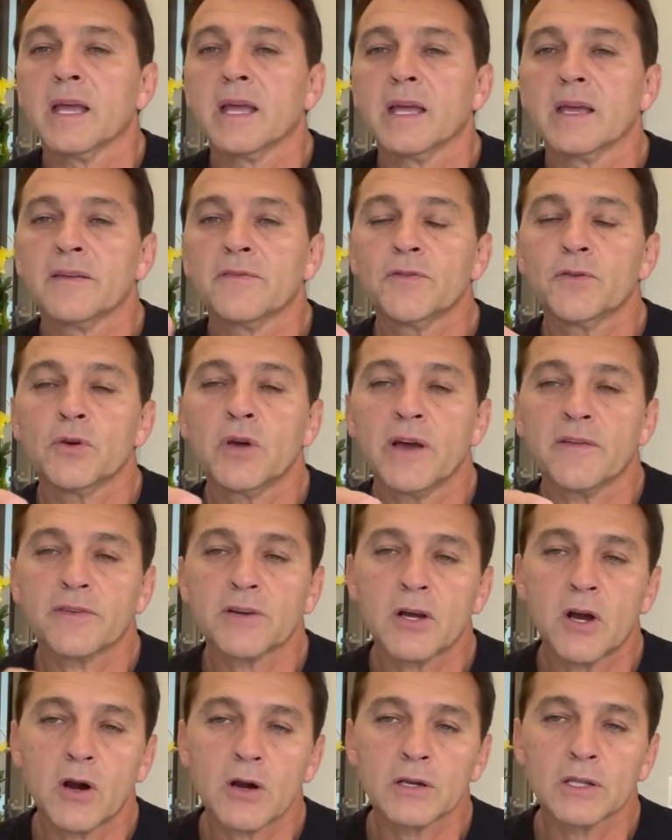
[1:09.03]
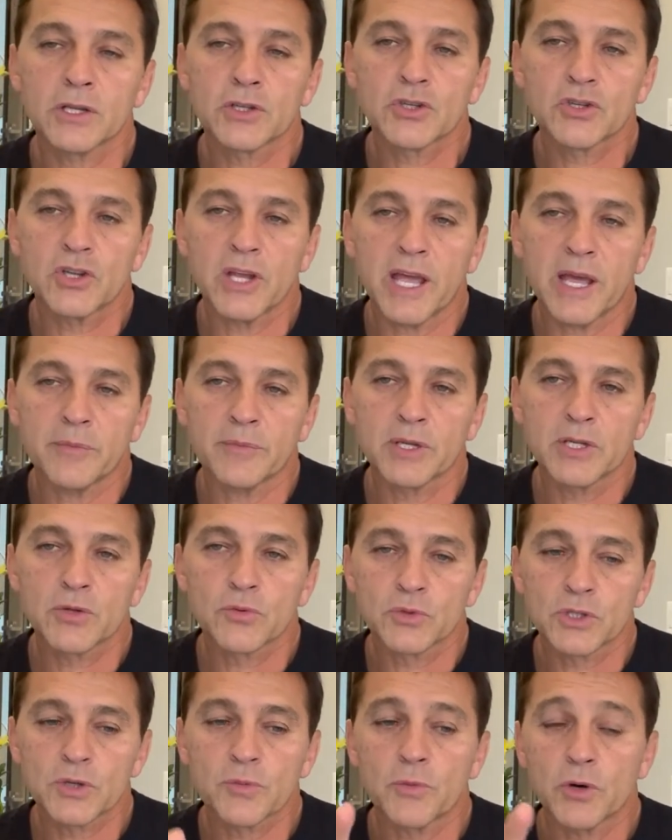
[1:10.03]
If you have cartilage damage,
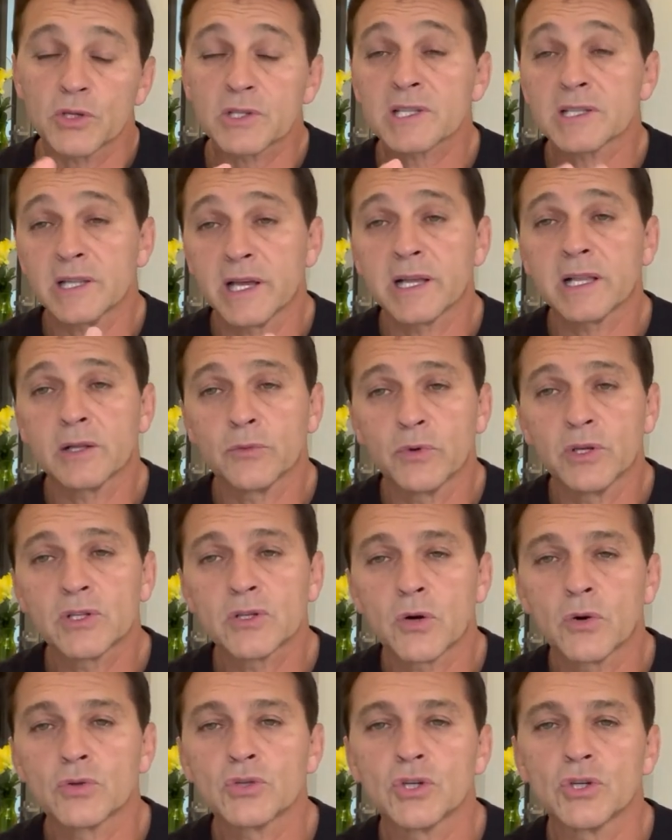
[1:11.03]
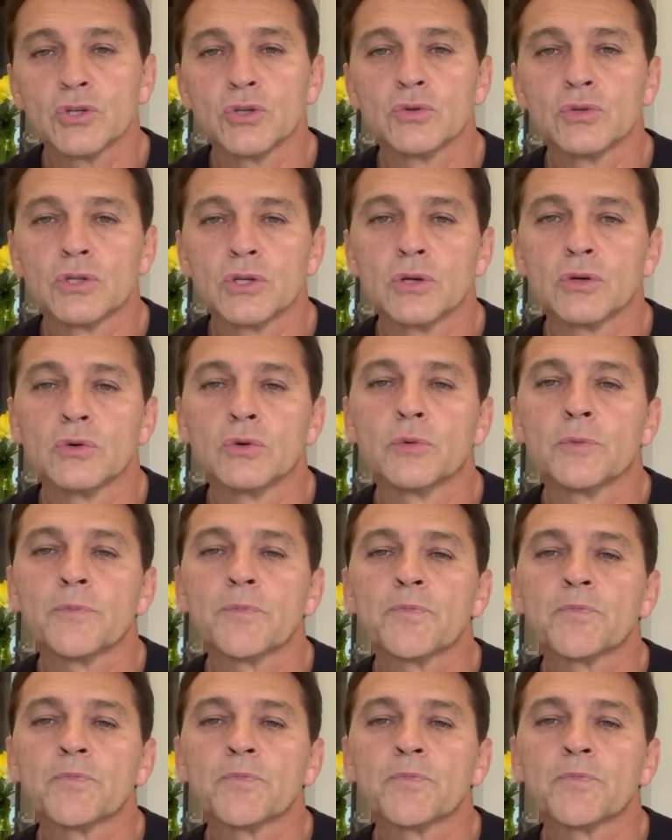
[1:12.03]
which most likely we told you do,